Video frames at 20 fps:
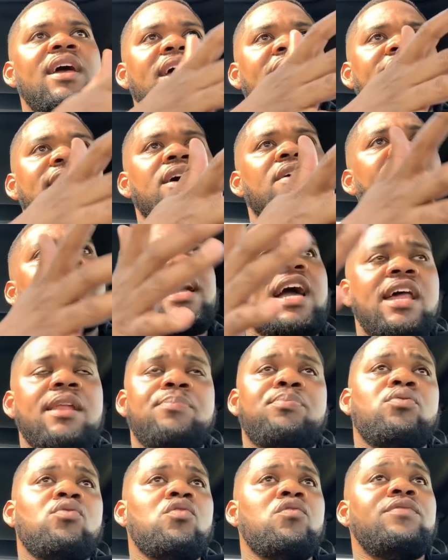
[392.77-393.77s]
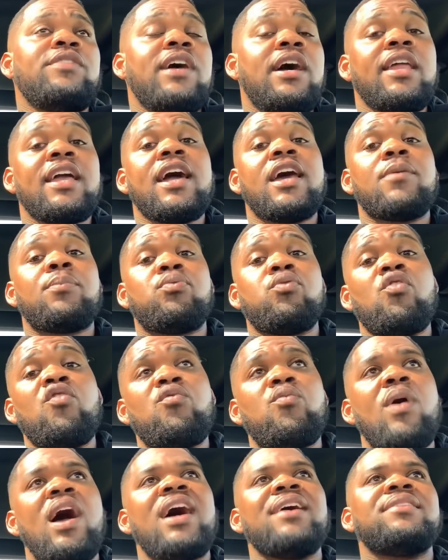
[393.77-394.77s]
and now they got to
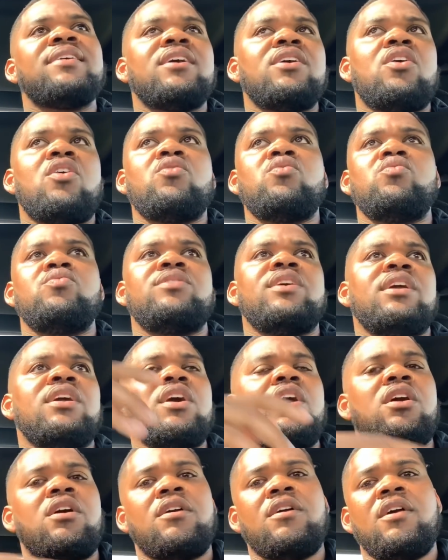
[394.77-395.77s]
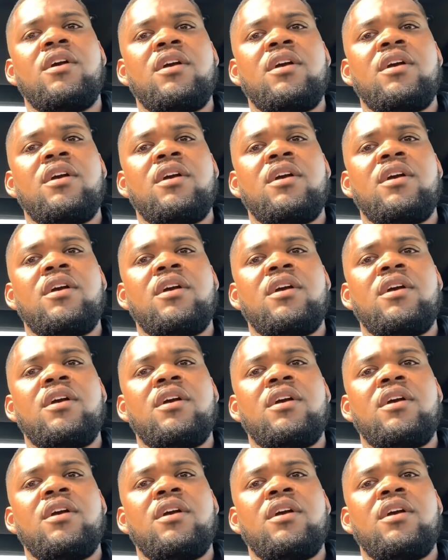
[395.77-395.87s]
prove why they are who they are.